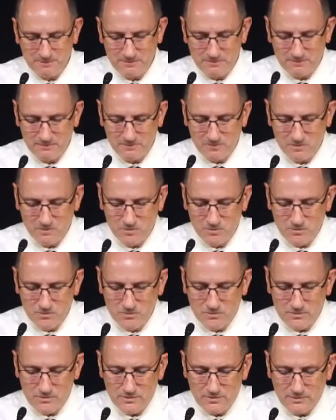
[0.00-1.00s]

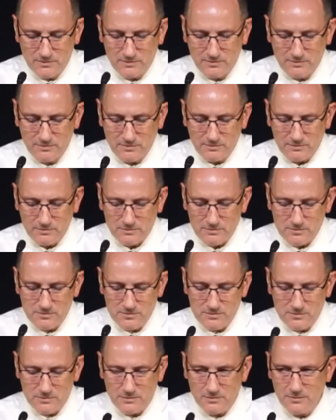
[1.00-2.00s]
No one is speaking in this clip.